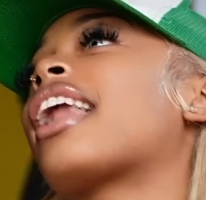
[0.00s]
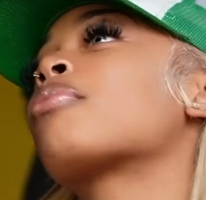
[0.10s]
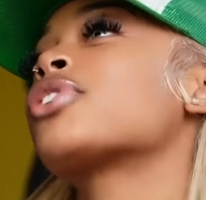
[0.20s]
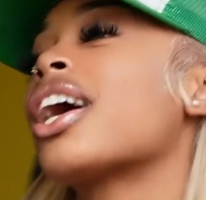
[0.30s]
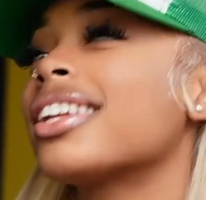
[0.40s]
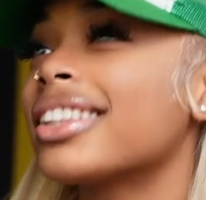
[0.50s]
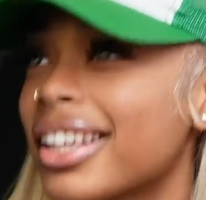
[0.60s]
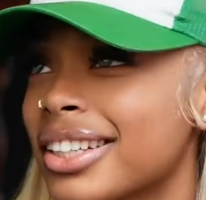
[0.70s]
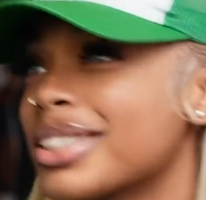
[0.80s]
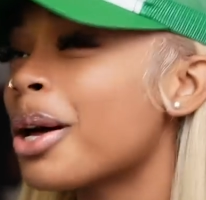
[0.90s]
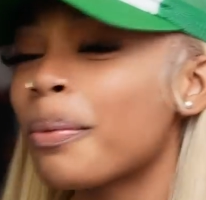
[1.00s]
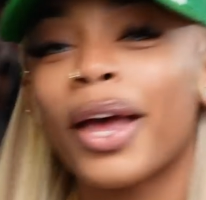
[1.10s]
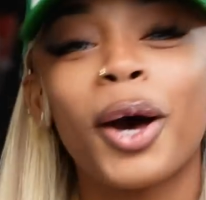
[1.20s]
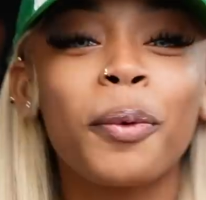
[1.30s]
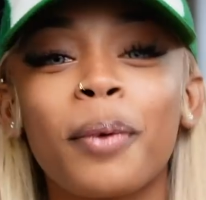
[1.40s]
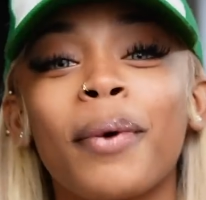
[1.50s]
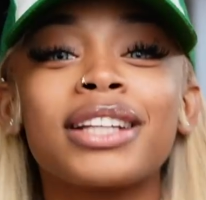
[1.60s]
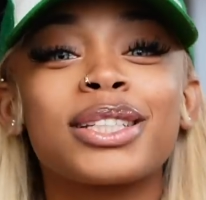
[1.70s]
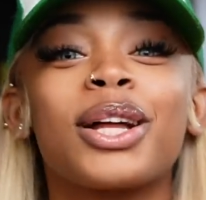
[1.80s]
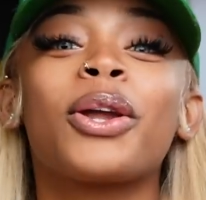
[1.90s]
and I'm trying to think of something to help him, but I
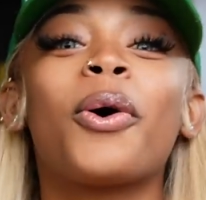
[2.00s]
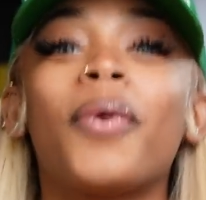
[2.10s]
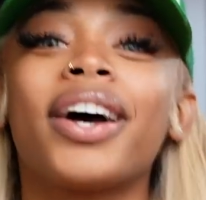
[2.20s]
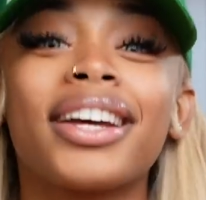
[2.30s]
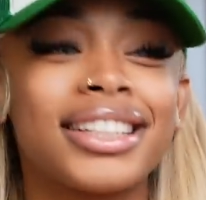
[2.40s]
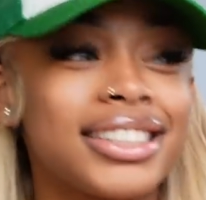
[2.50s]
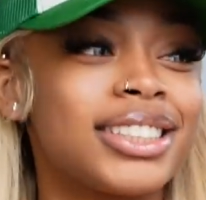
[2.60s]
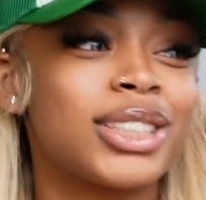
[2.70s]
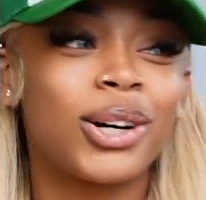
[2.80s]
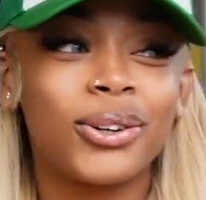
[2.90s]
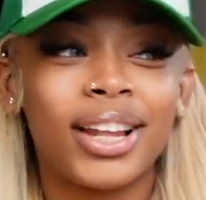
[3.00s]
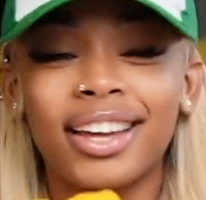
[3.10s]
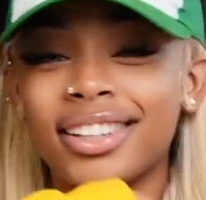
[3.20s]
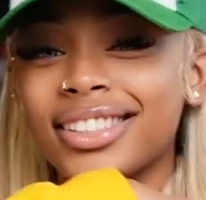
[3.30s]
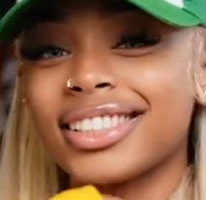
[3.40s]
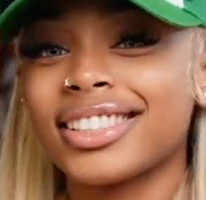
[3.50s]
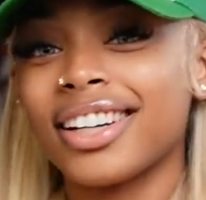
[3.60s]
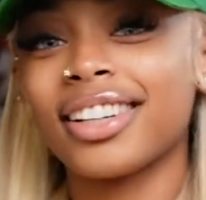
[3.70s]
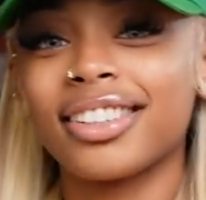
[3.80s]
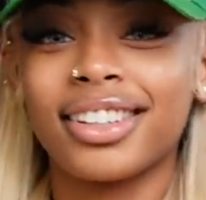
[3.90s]
just don't know what, cause he's so like
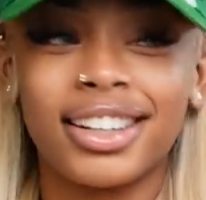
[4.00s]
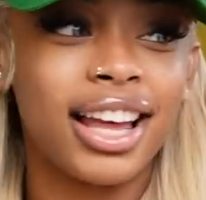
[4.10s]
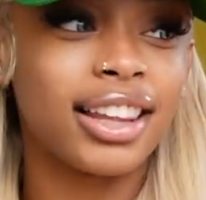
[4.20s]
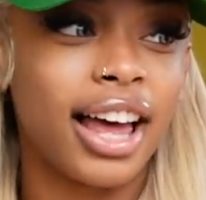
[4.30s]
stuck in that